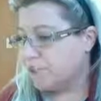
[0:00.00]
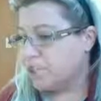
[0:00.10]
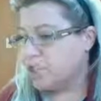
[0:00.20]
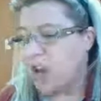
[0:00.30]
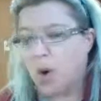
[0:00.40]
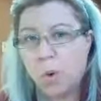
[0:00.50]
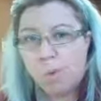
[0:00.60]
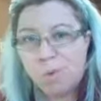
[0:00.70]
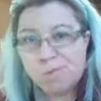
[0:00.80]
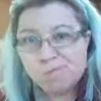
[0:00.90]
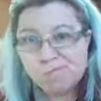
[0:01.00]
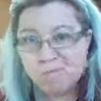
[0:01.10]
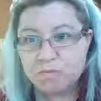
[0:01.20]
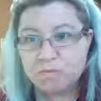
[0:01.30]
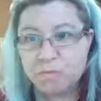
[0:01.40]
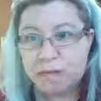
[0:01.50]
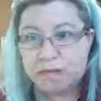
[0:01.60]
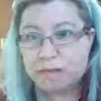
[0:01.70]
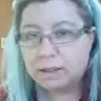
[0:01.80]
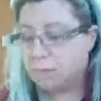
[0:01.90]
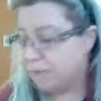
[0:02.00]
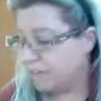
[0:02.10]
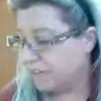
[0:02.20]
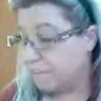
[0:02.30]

show a little bit of